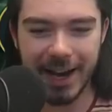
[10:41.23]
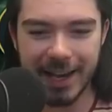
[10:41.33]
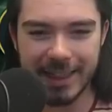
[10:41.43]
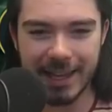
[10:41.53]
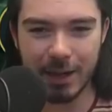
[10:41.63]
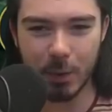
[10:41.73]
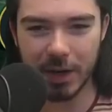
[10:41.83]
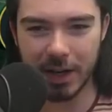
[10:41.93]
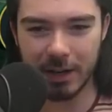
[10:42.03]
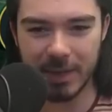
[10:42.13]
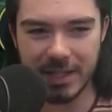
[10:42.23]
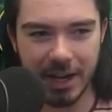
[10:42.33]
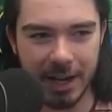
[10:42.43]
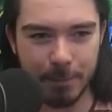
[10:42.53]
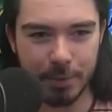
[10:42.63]
I think we're gonna be
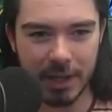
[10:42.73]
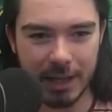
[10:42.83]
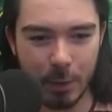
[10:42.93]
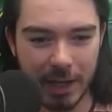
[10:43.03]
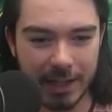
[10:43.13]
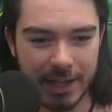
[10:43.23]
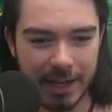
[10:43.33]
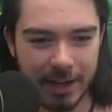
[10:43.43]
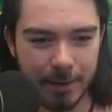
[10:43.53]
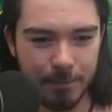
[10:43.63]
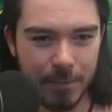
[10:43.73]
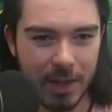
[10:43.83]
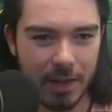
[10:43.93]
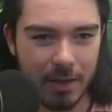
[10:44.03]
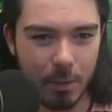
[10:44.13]
dying pretty quickly here.
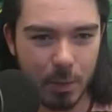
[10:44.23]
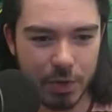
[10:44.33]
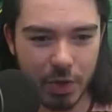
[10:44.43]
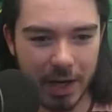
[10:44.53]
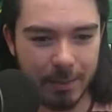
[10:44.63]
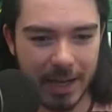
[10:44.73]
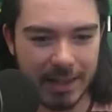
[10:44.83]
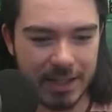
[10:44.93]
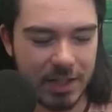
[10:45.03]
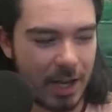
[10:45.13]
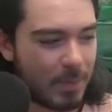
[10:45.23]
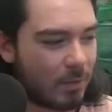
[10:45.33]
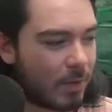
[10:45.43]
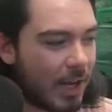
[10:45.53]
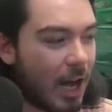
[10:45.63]
We'll try to break this
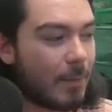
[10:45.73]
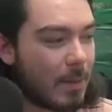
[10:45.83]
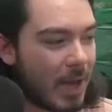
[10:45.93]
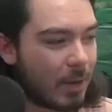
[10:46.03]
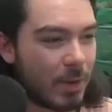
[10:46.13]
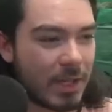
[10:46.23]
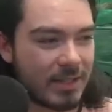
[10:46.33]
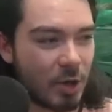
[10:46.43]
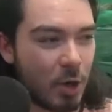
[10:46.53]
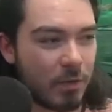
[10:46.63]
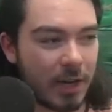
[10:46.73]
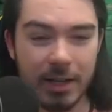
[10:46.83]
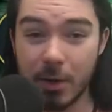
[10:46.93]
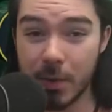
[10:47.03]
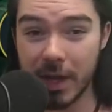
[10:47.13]
champion free. I'll be back when this is over. I
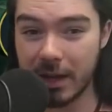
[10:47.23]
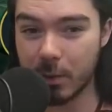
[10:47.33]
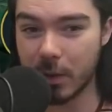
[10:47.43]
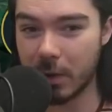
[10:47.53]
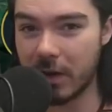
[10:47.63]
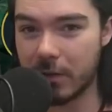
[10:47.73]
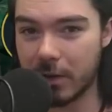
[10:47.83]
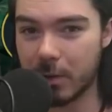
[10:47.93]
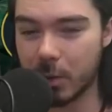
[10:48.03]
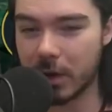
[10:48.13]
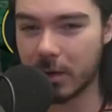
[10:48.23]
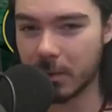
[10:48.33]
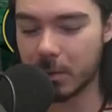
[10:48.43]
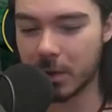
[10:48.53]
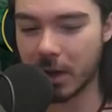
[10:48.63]
don't think what we've we're
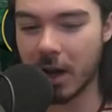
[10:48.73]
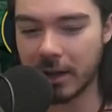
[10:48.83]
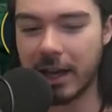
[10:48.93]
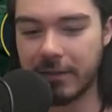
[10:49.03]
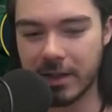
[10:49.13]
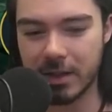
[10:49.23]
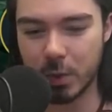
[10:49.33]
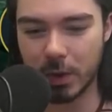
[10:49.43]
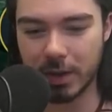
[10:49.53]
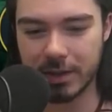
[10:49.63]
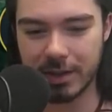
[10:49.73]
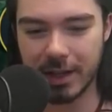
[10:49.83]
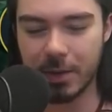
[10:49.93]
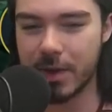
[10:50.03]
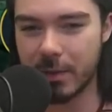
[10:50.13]
we're long left in this world. I
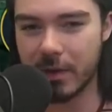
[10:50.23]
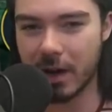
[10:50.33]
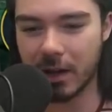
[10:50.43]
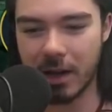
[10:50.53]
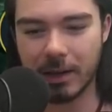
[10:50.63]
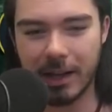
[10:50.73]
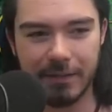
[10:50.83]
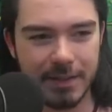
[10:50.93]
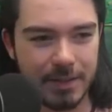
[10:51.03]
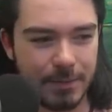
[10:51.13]
don't think we've got long left.